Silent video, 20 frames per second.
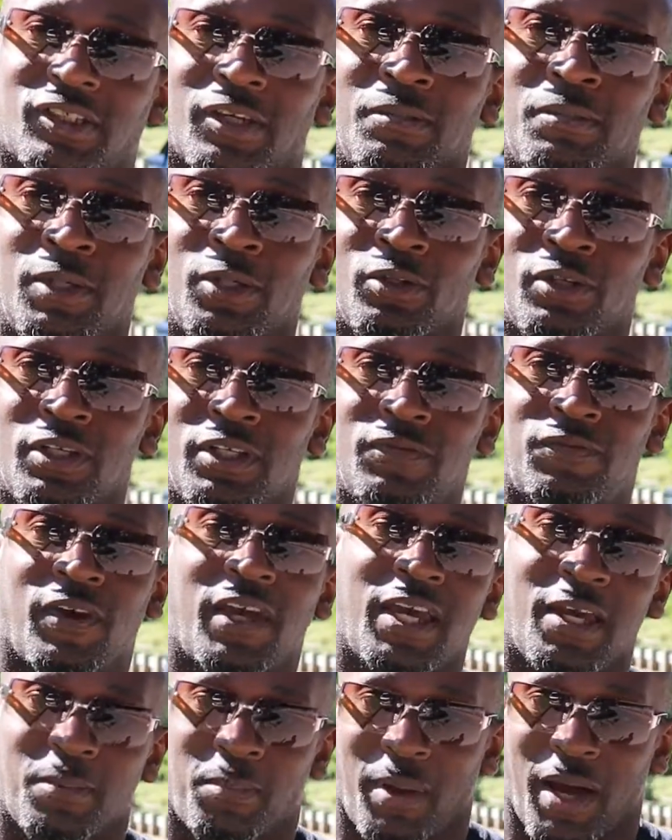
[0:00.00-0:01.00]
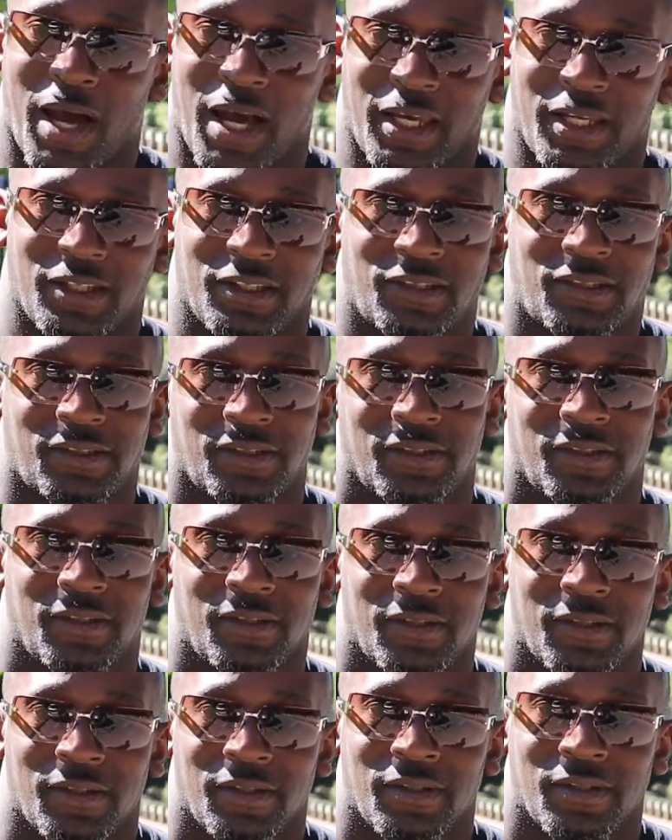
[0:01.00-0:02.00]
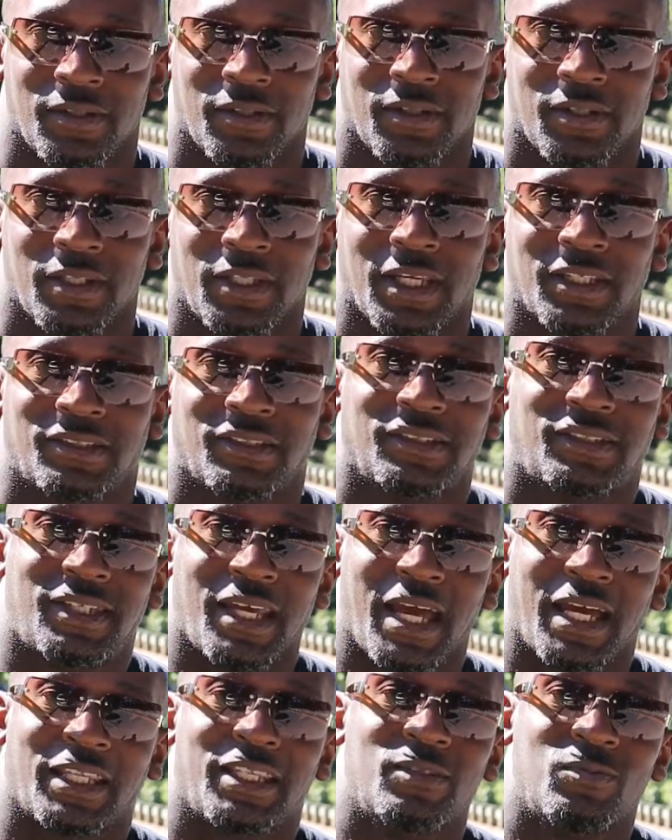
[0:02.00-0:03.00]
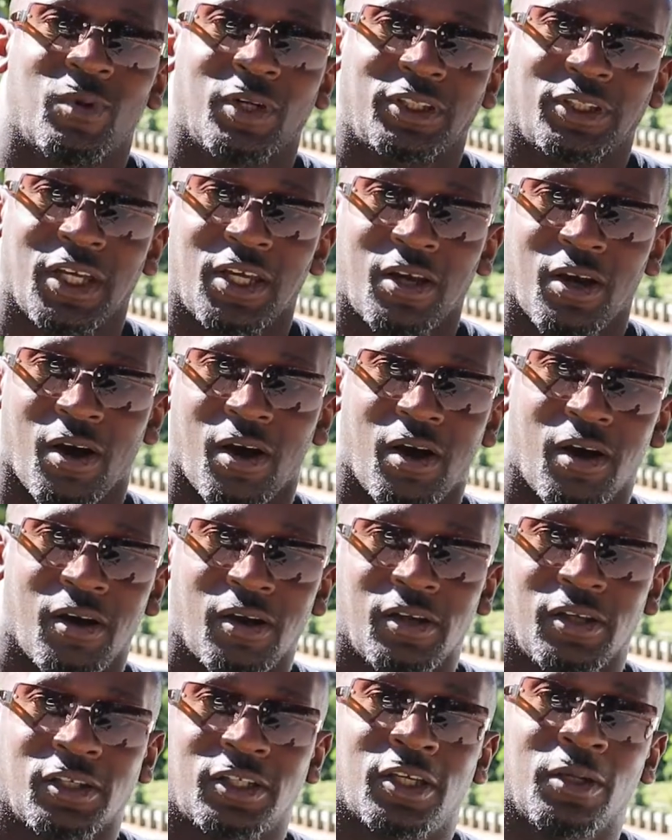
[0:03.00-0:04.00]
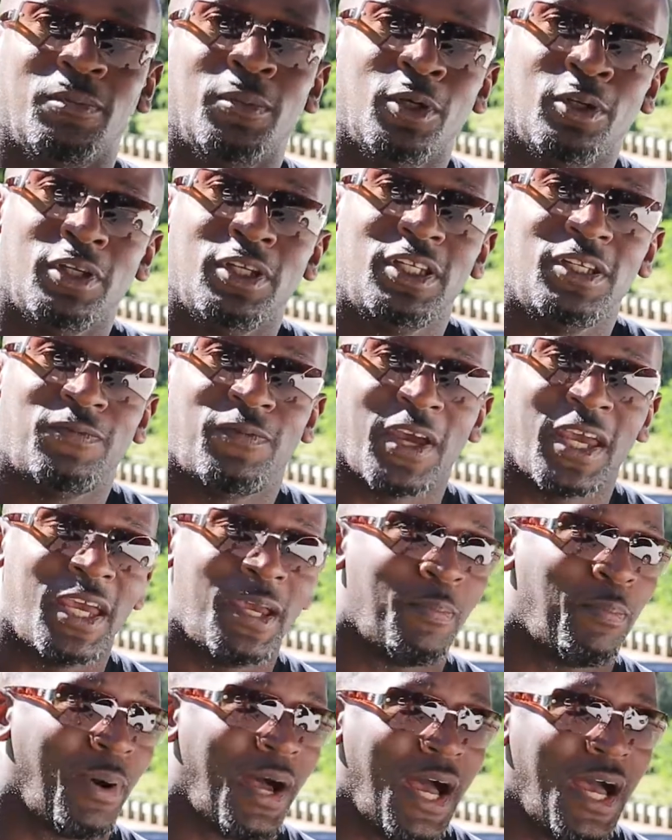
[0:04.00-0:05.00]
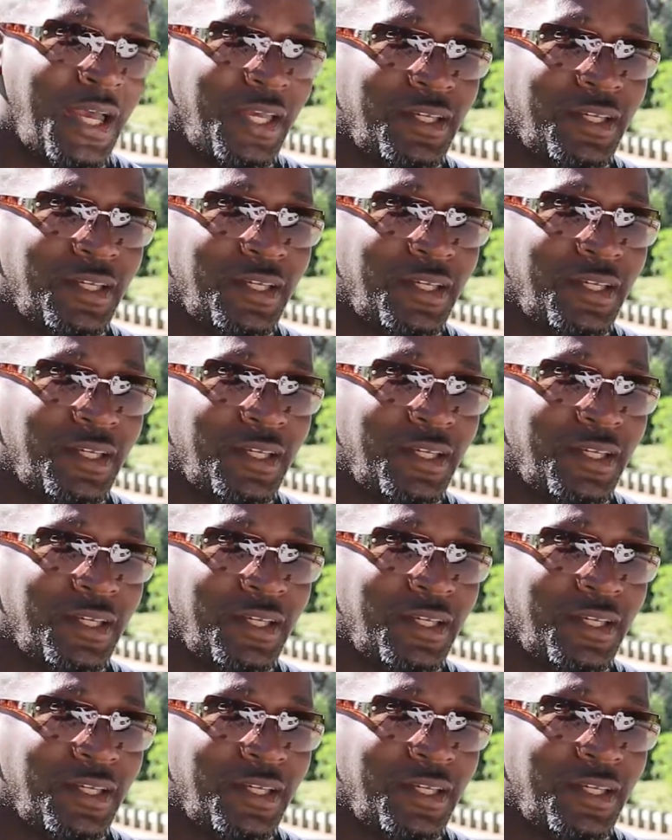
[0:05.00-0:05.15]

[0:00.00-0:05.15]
community vampires. And that's exactly what they are. Community vampires.